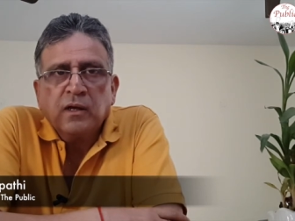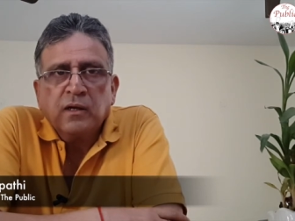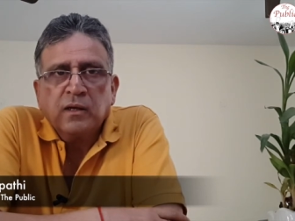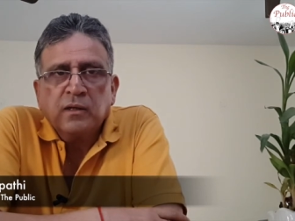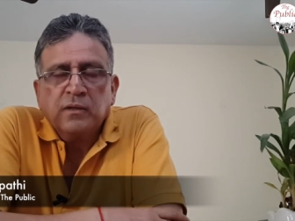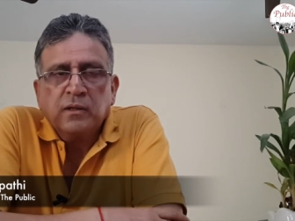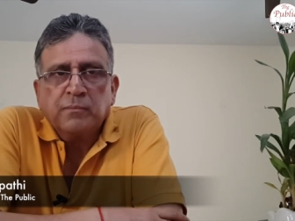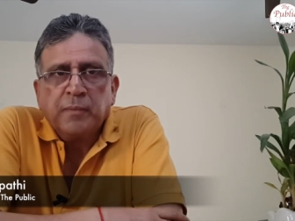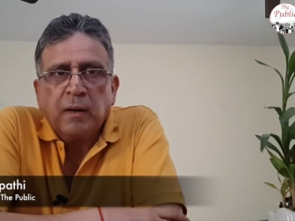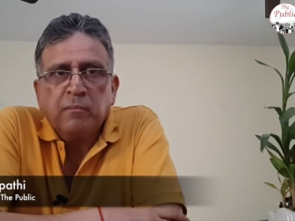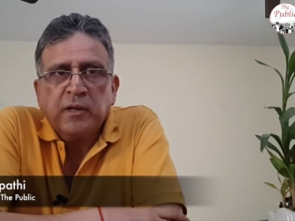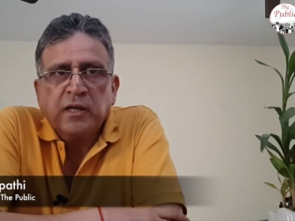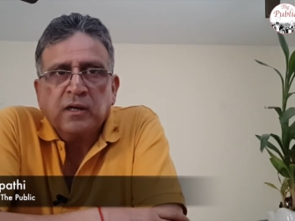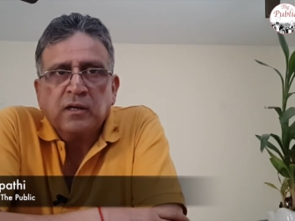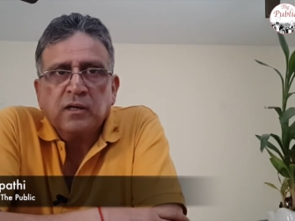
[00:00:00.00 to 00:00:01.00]
uh, the
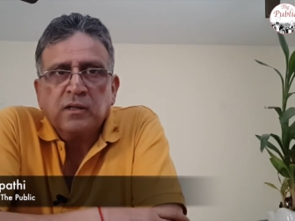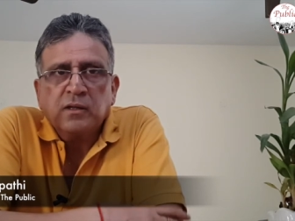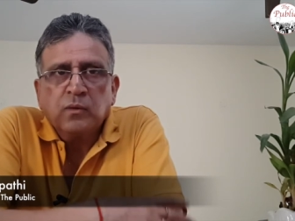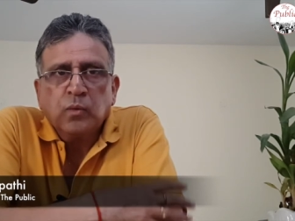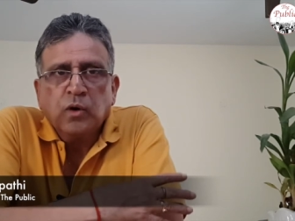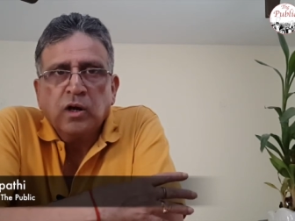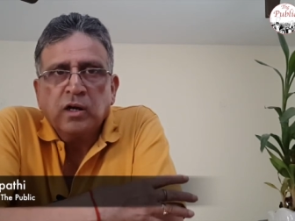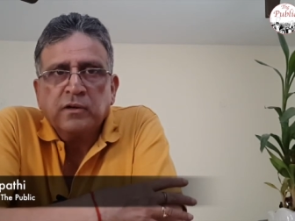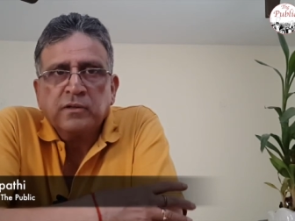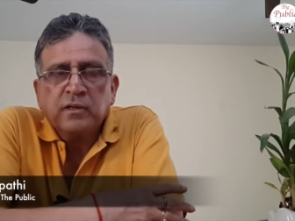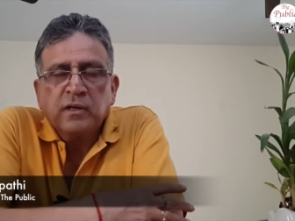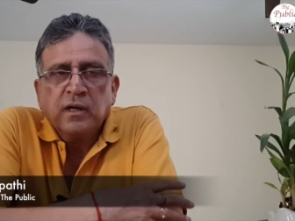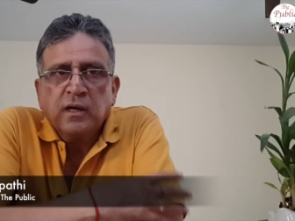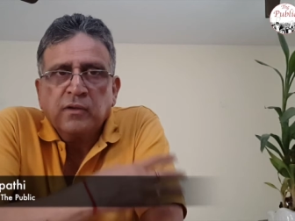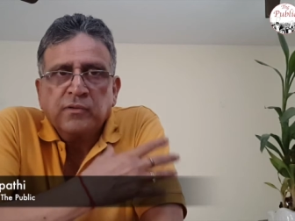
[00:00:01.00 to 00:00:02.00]
public, the world,
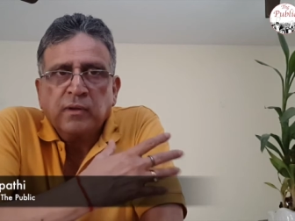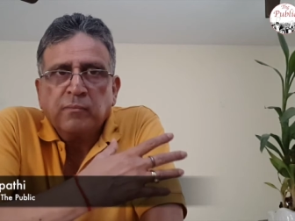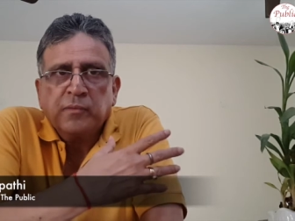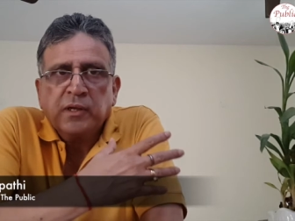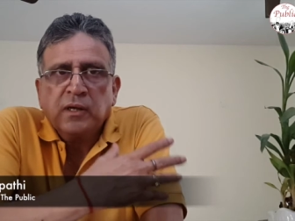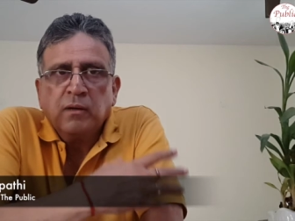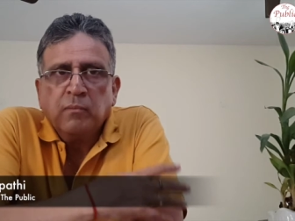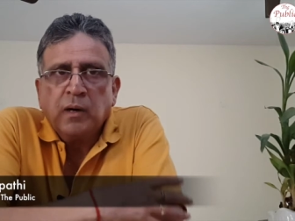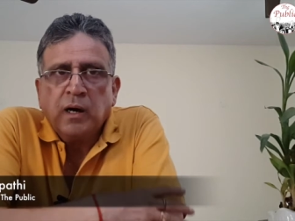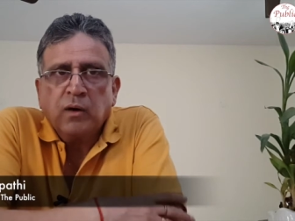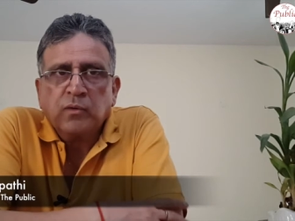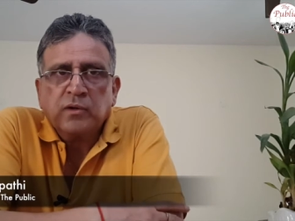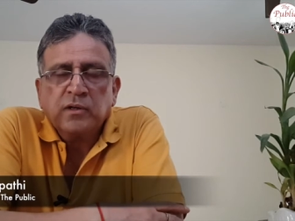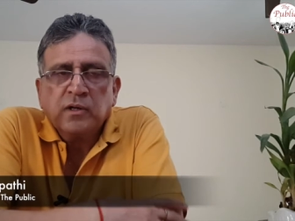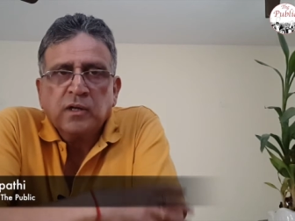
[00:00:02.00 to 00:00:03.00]
something
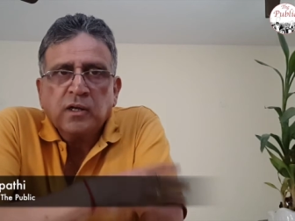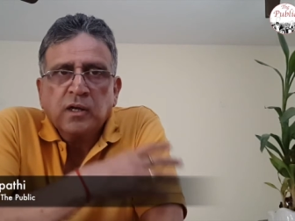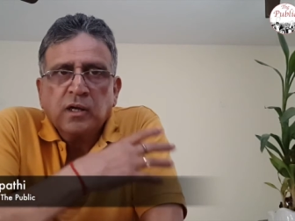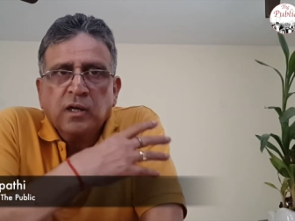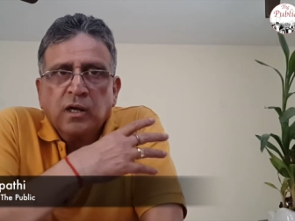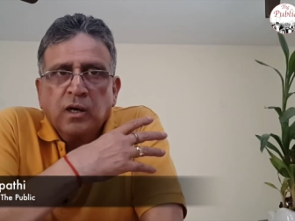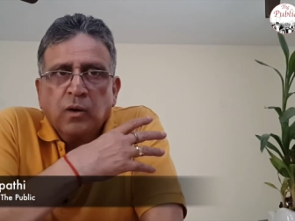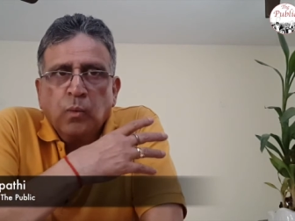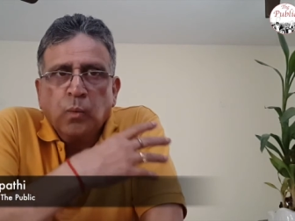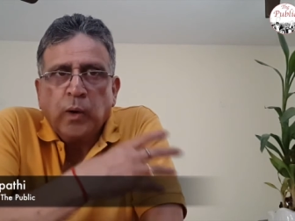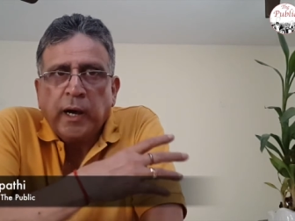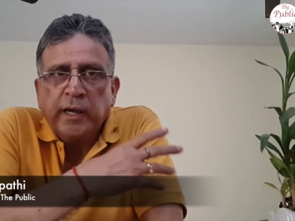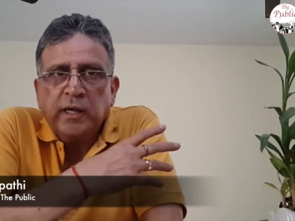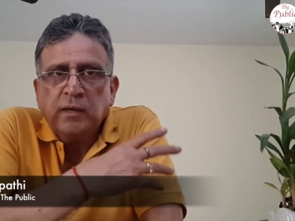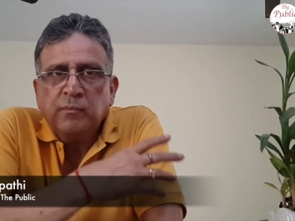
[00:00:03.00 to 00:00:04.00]
about
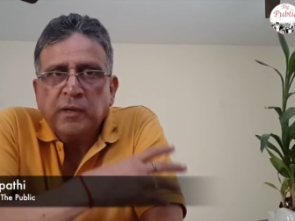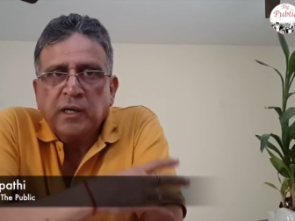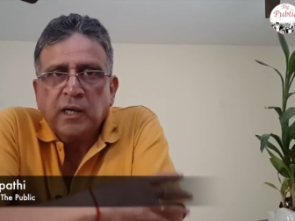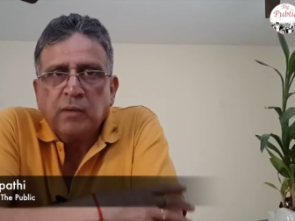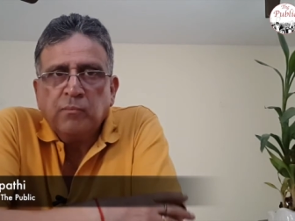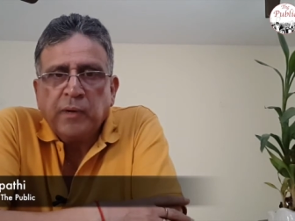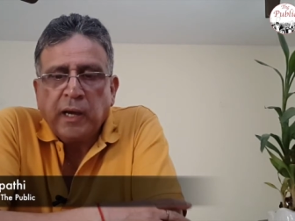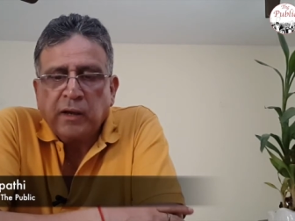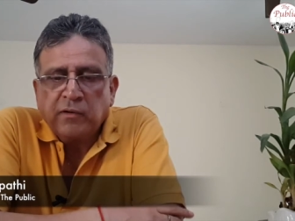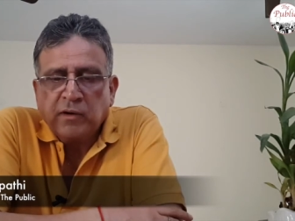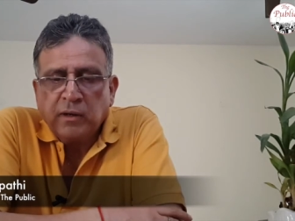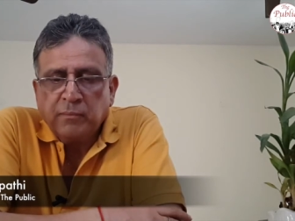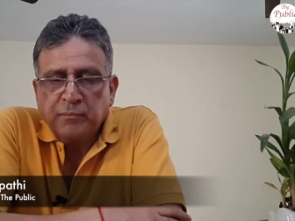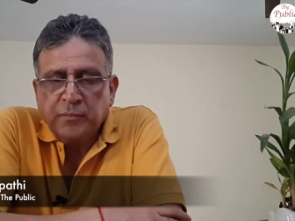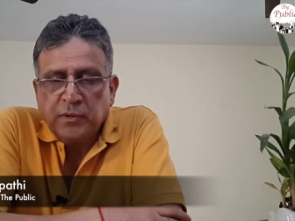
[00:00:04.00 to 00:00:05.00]
why he became
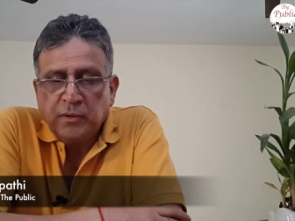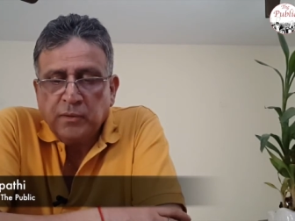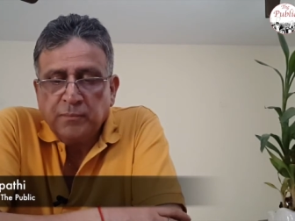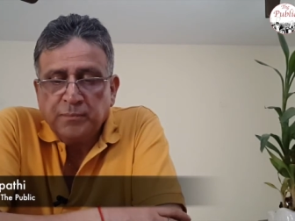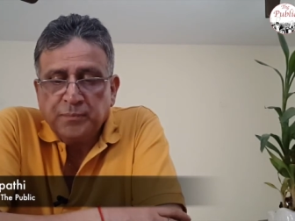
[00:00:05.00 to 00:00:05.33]
bankrupt?